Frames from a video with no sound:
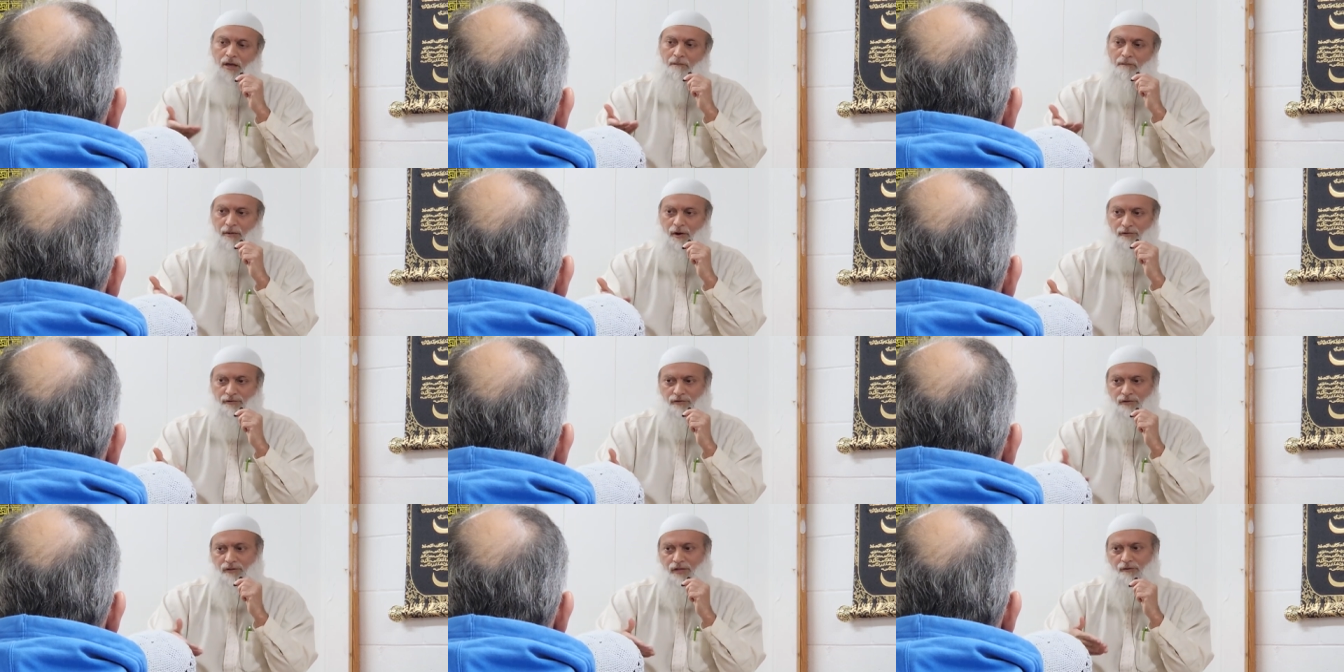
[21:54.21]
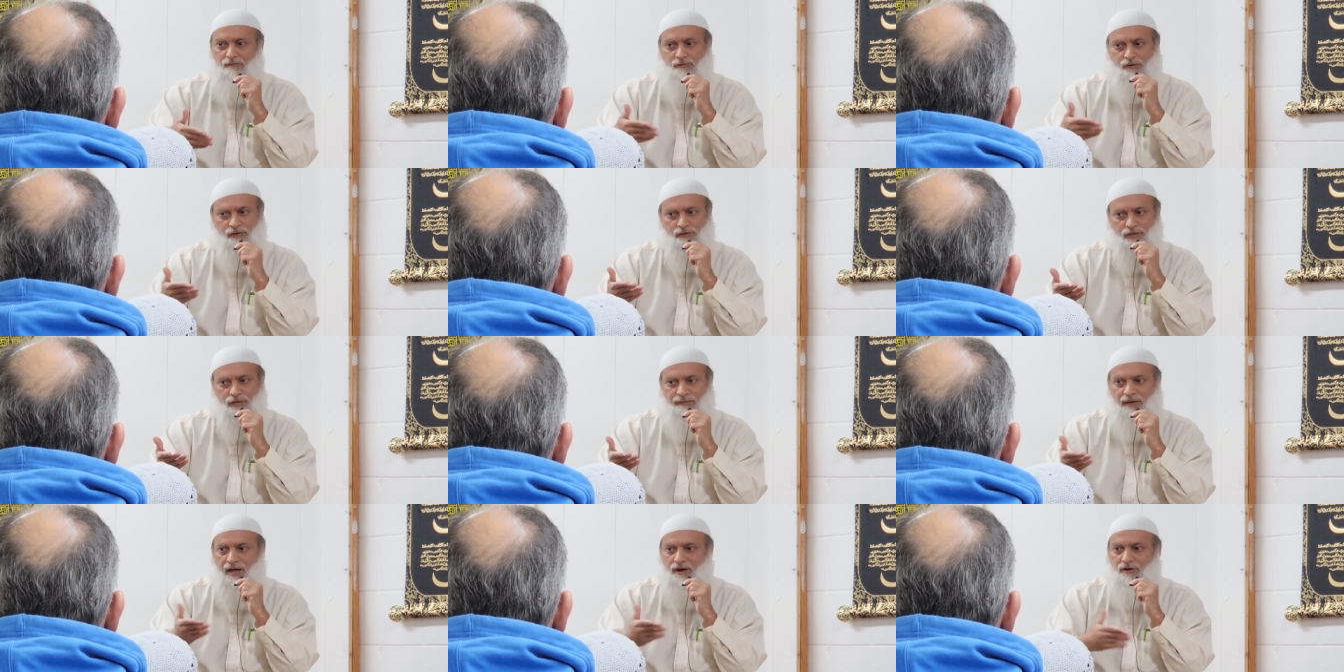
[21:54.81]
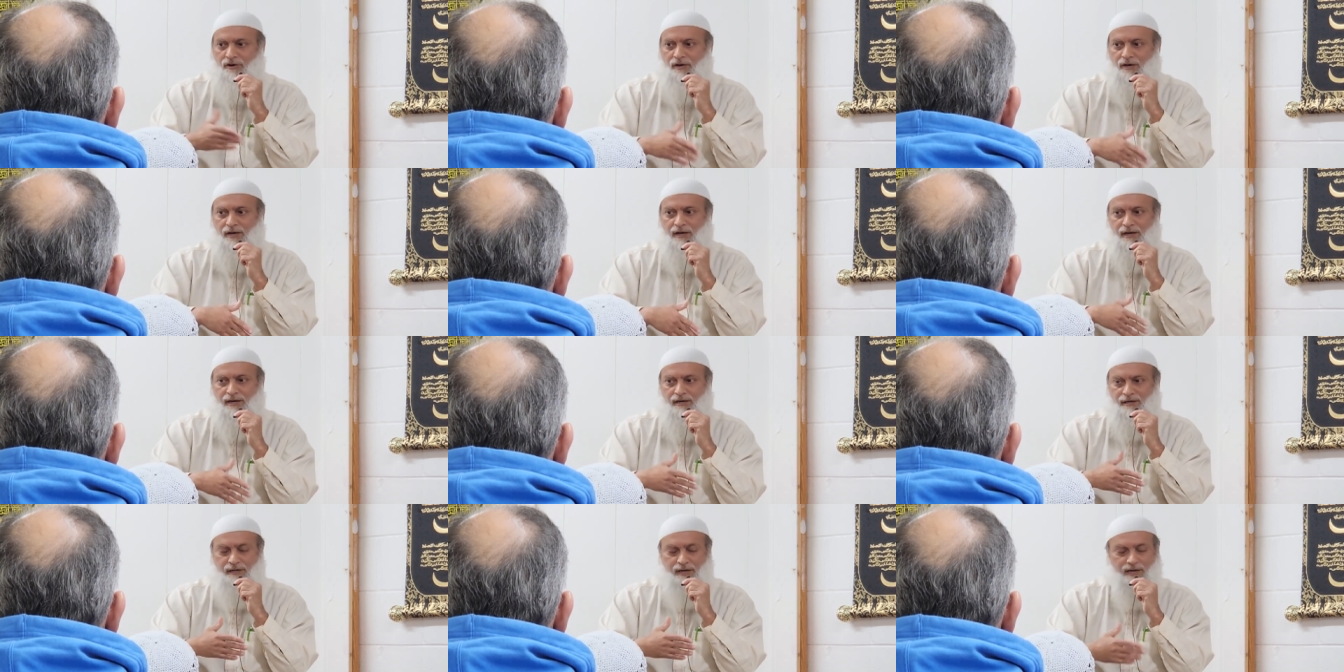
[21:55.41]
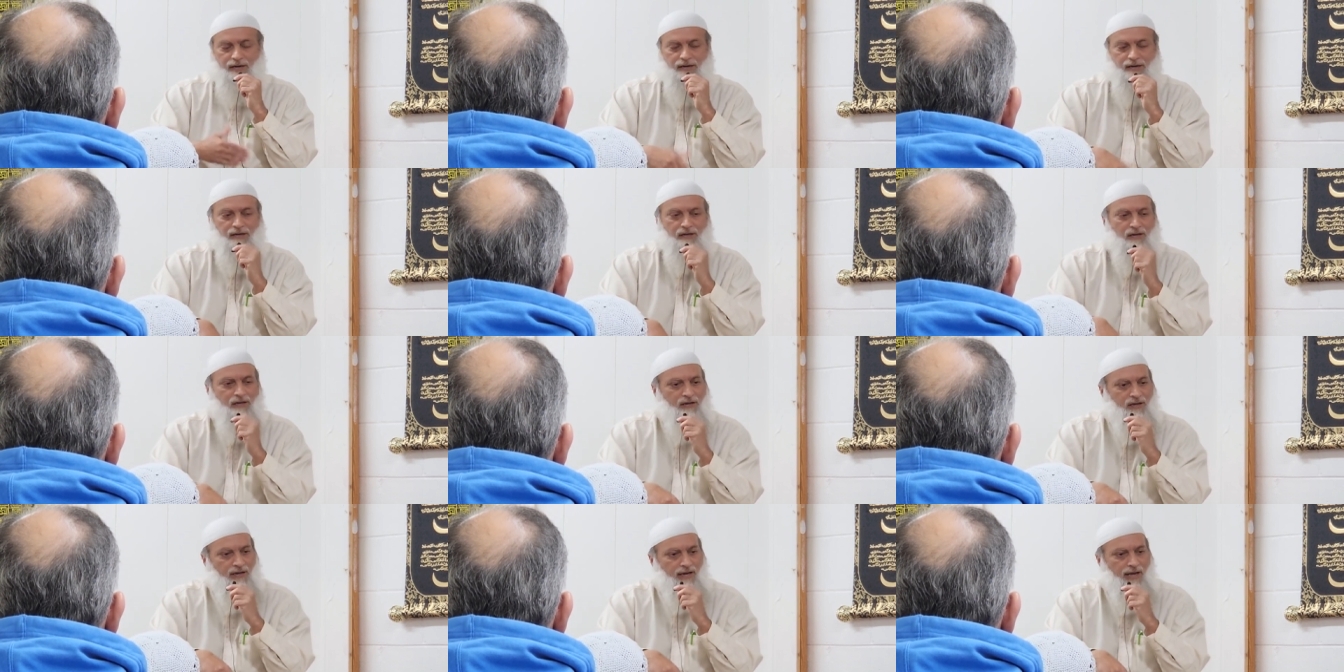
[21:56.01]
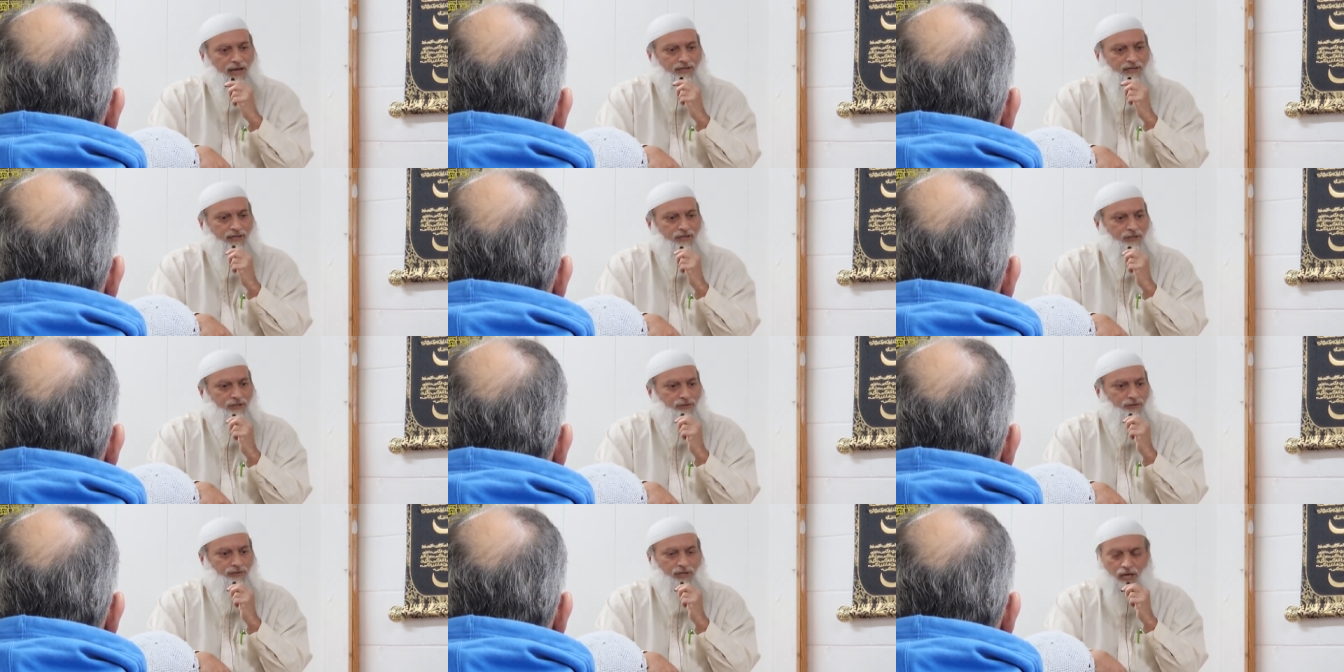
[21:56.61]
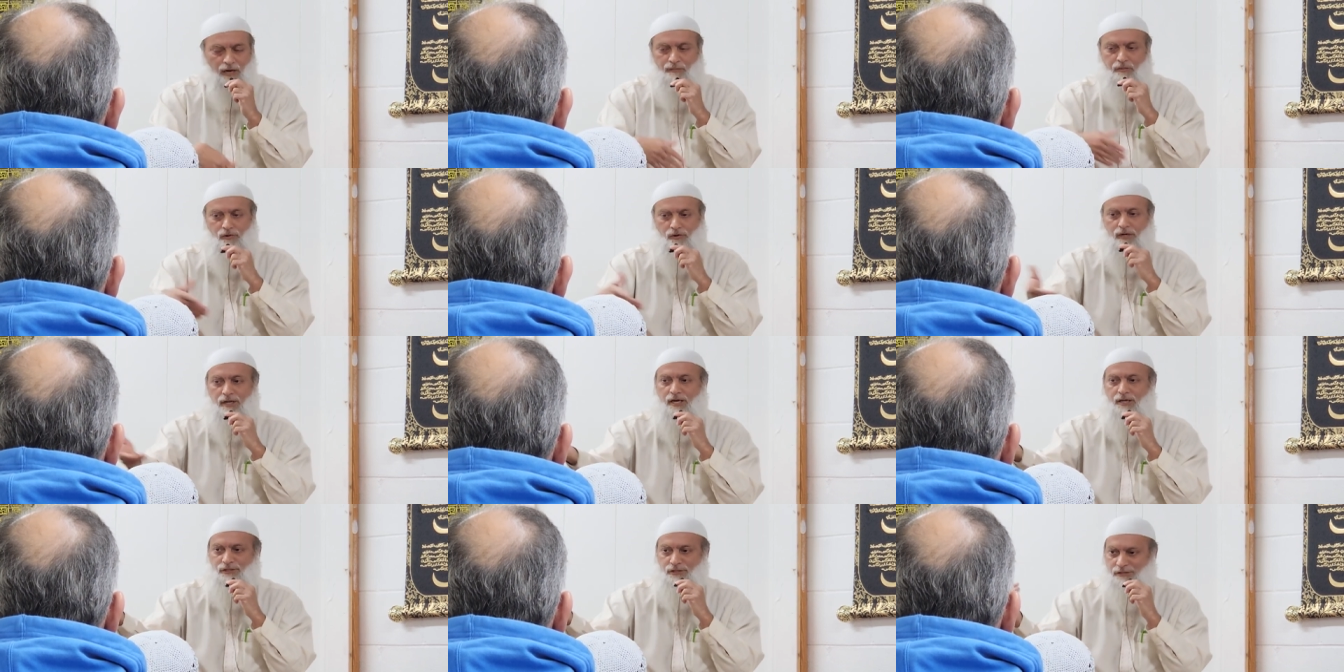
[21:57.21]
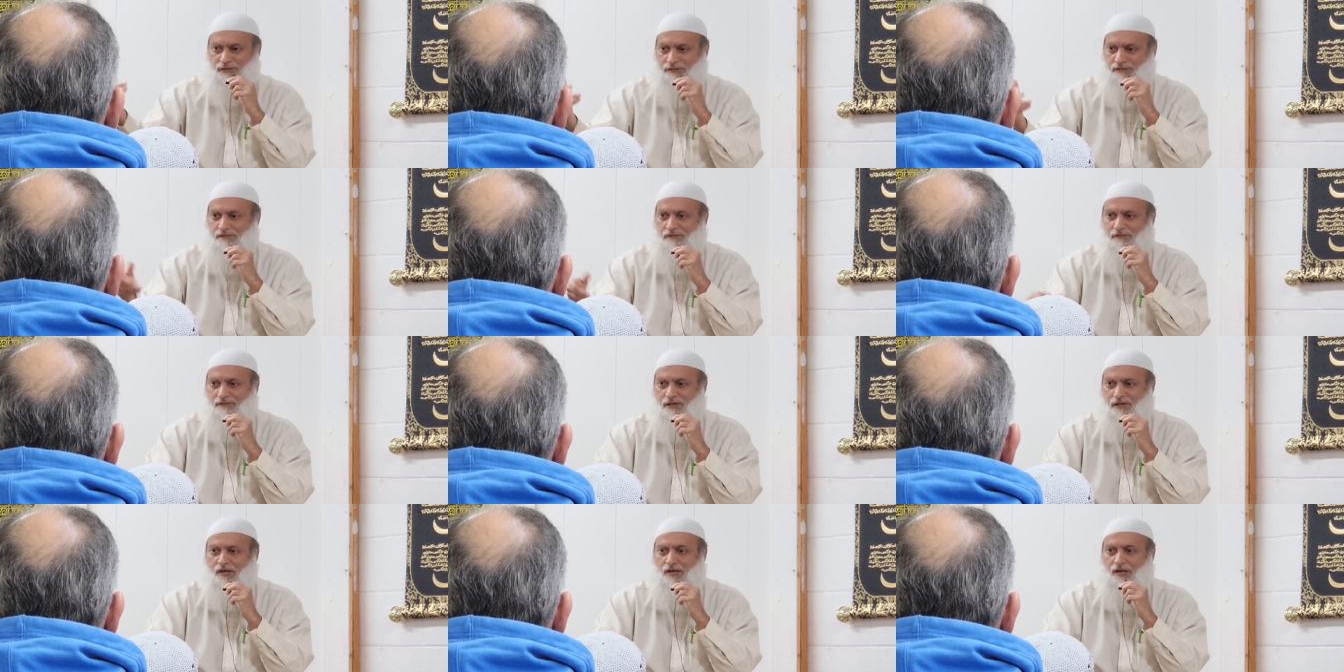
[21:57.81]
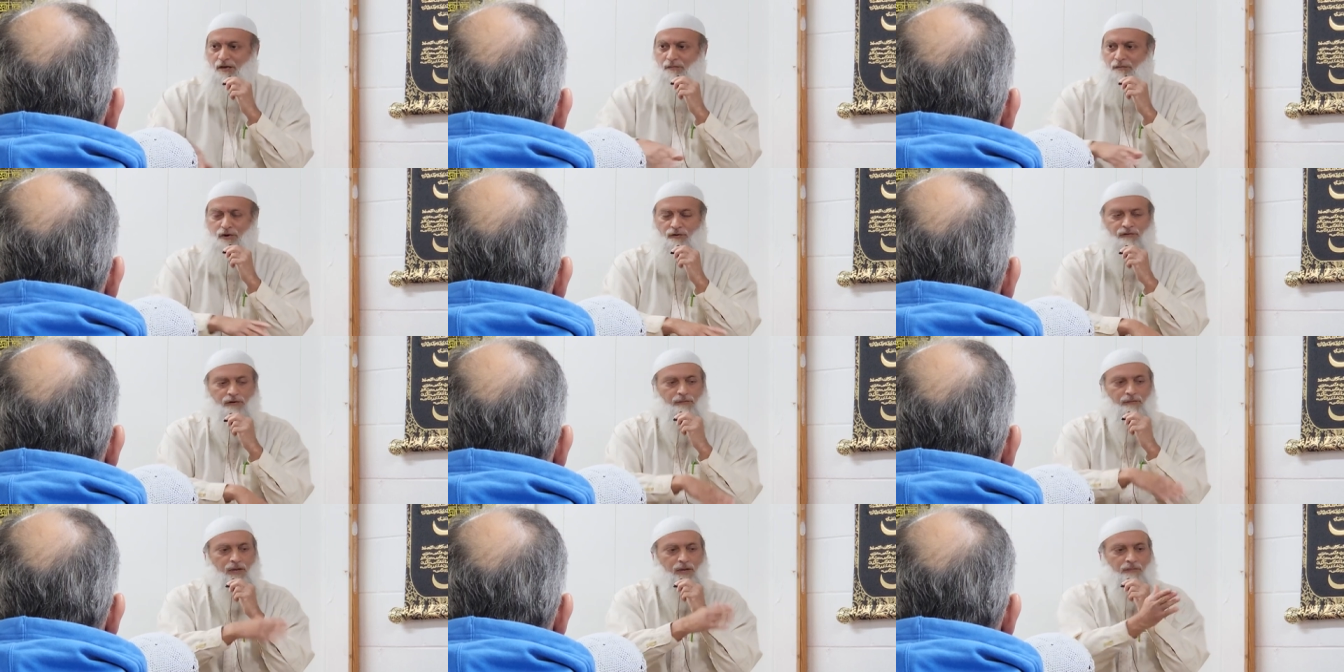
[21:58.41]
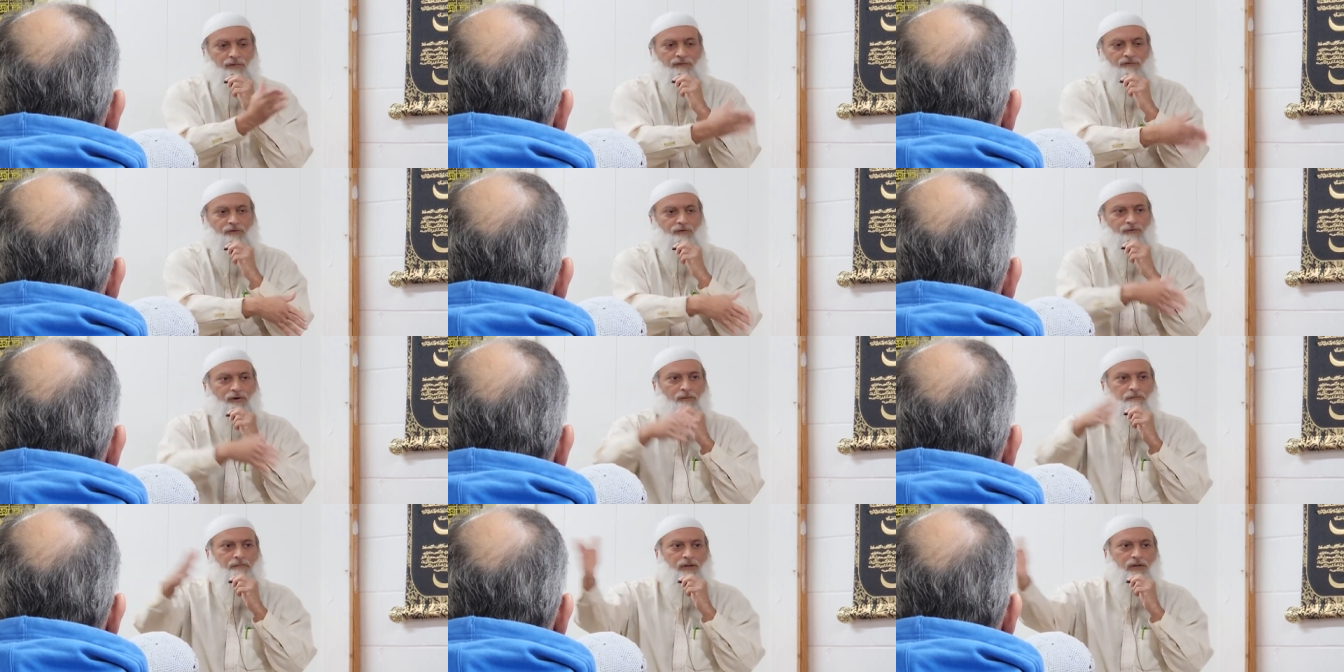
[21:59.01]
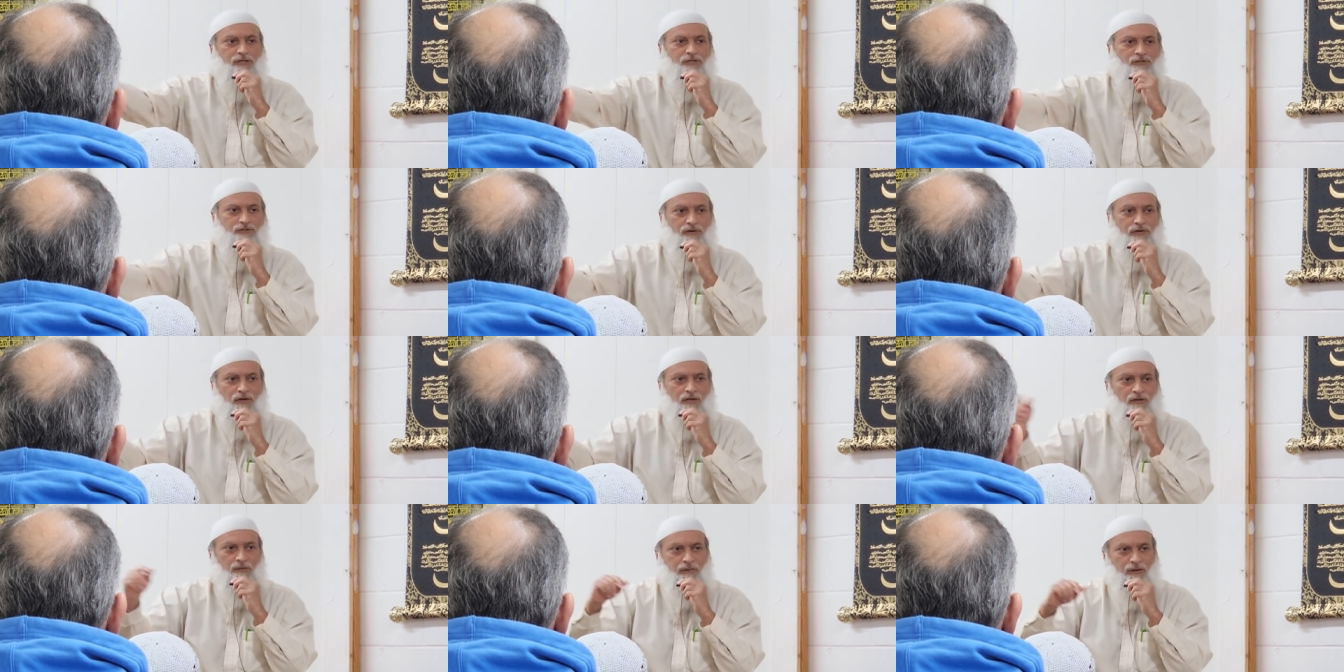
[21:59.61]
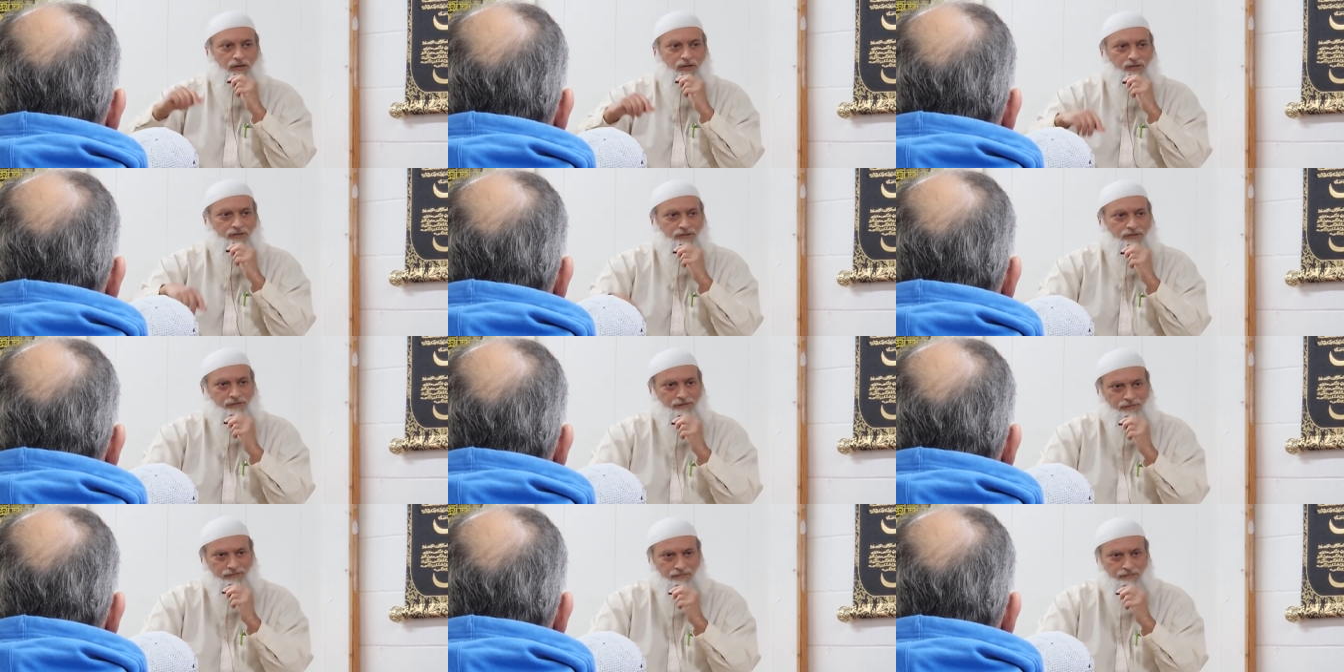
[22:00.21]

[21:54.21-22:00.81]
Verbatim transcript: Most of them were somehow connect, connected to teleportation, moving people from one place to another place.